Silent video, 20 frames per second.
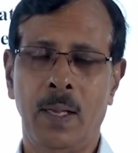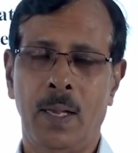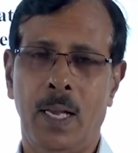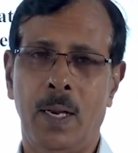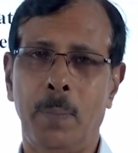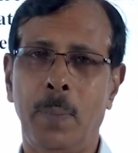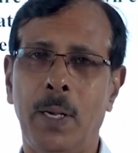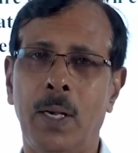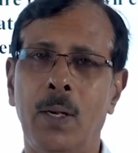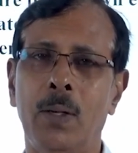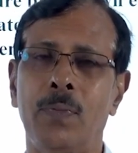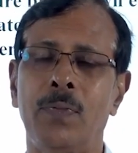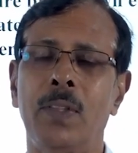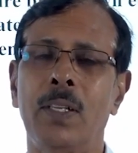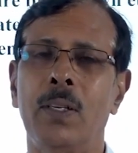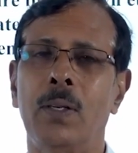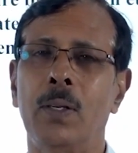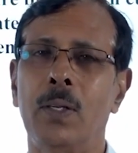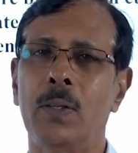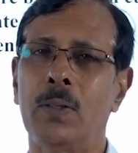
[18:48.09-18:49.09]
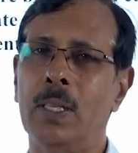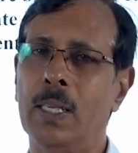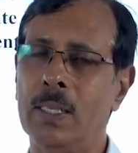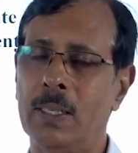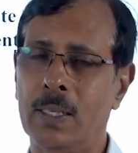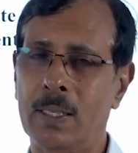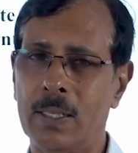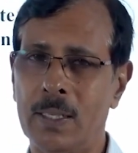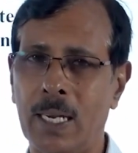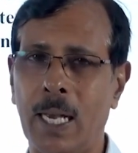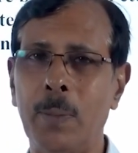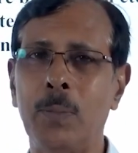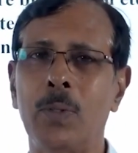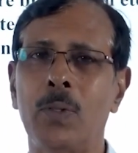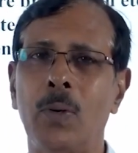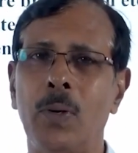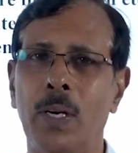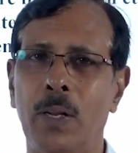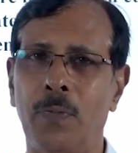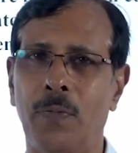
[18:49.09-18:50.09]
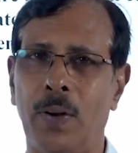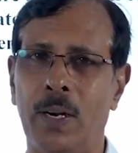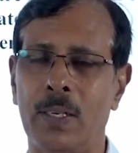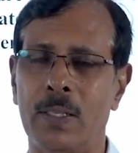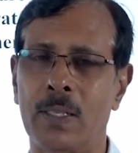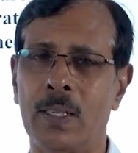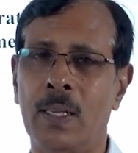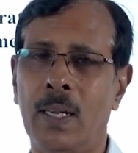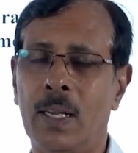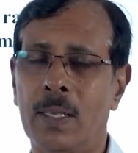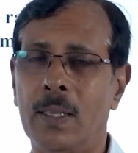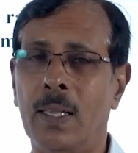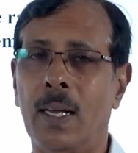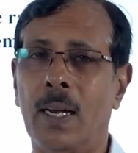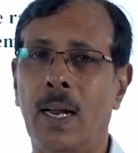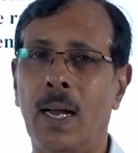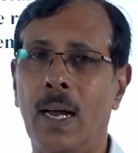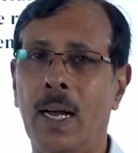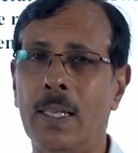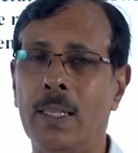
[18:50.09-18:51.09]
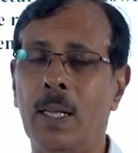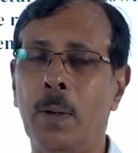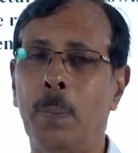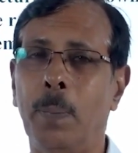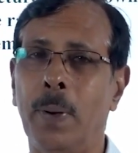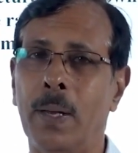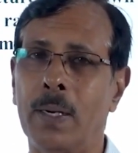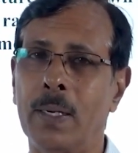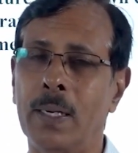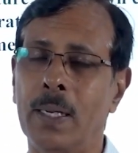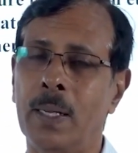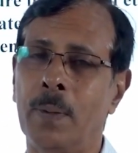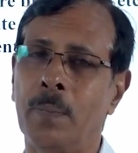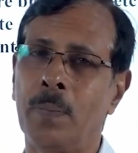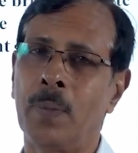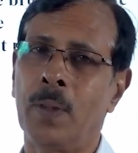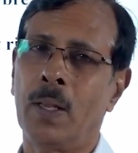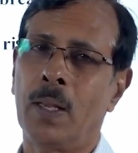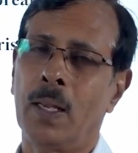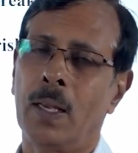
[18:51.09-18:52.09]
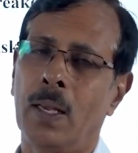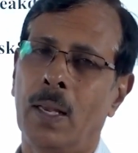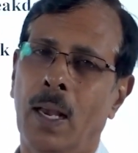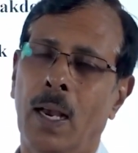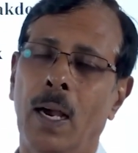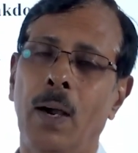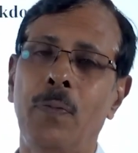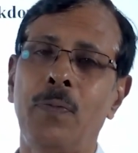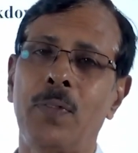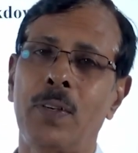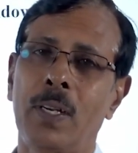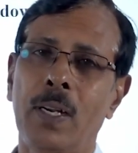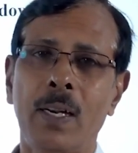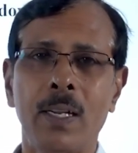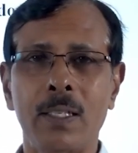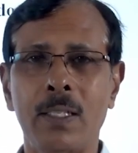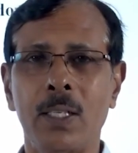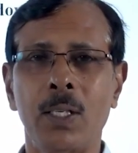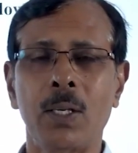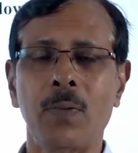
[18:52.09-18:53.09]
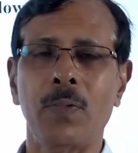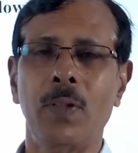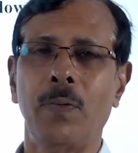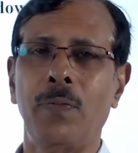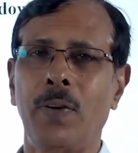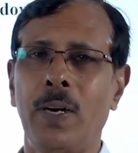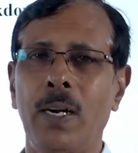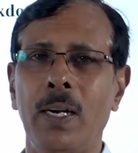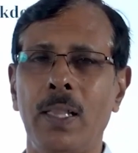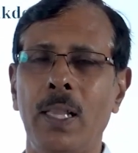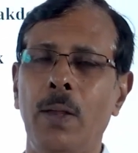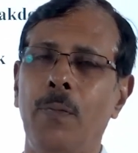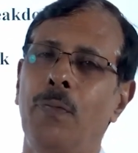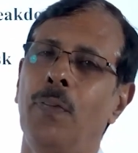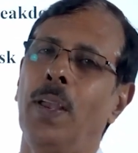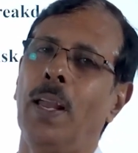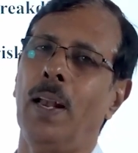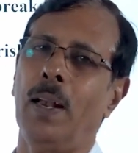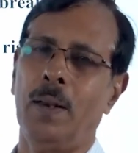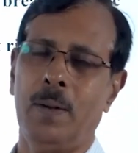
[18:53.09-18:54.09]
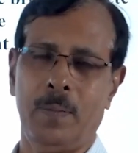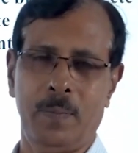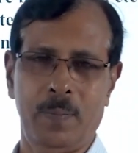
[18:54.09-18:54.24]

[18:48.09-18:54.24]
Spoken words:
And because of the time zone difference, the other party, after receipt of the fund, they fail.